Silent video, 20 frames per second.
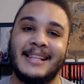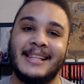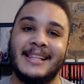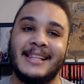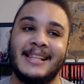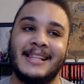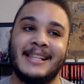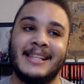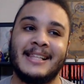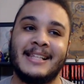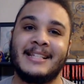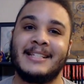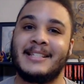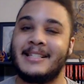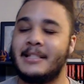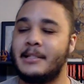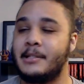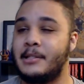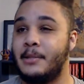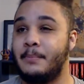this
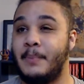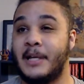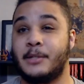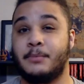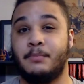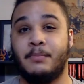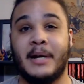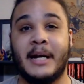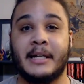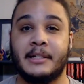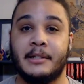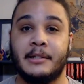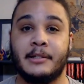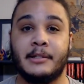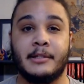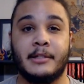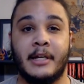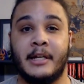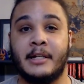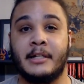is the best
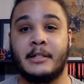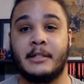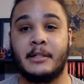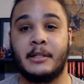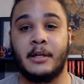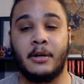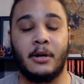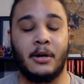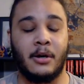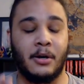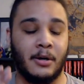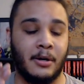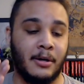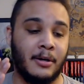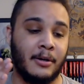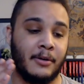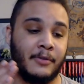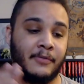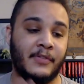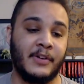practice. There
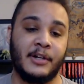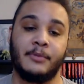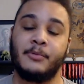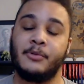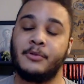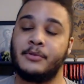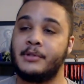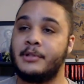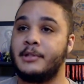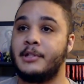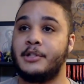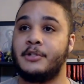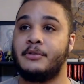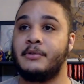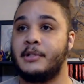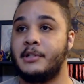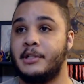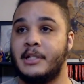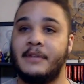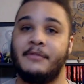are variables and
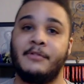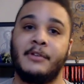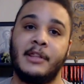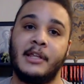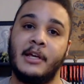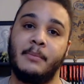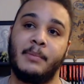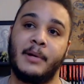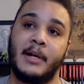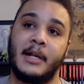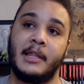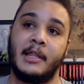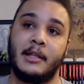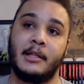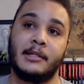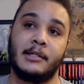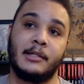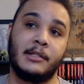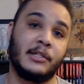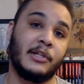situations, everything, but I think
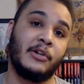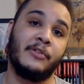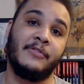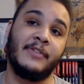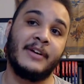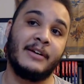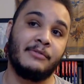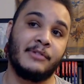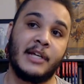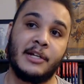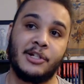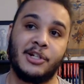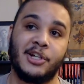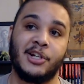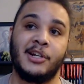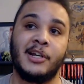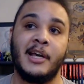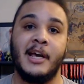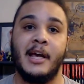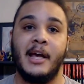this is a good
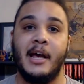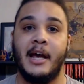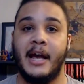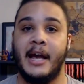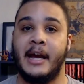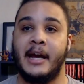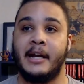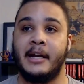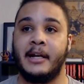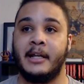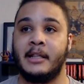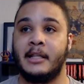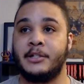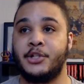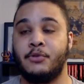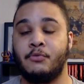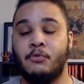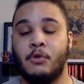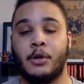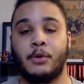foundation, and it lets
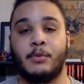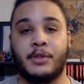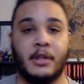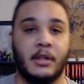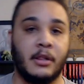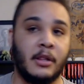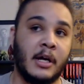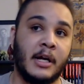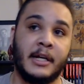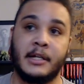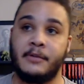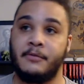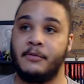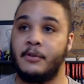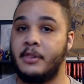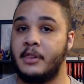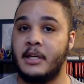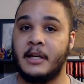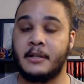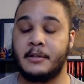you work with a lot of different
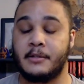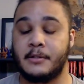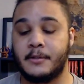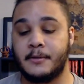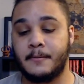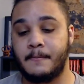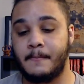things.